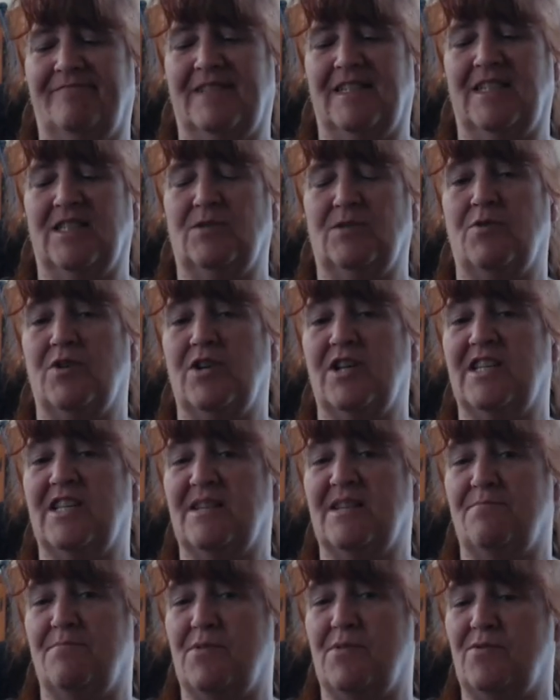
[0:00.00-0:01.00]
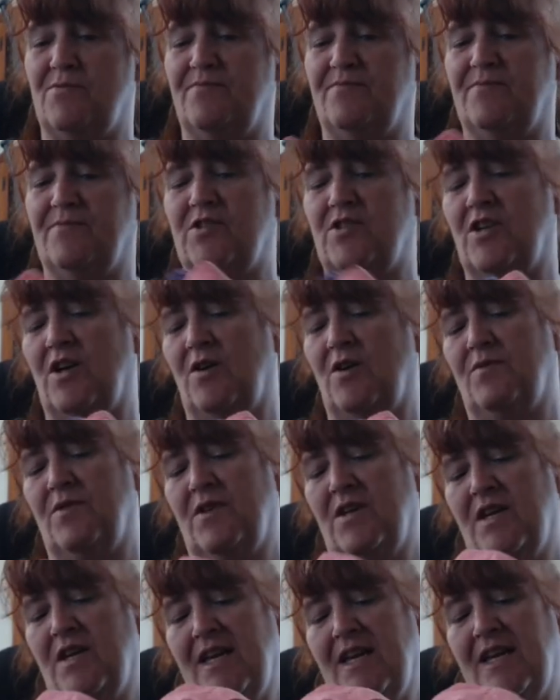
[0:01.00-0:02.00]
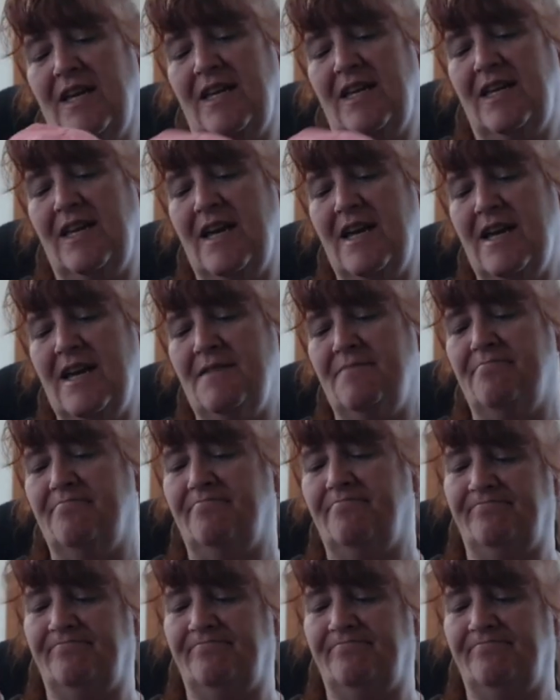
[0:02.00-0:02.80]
it's pretty simple. So, yeah.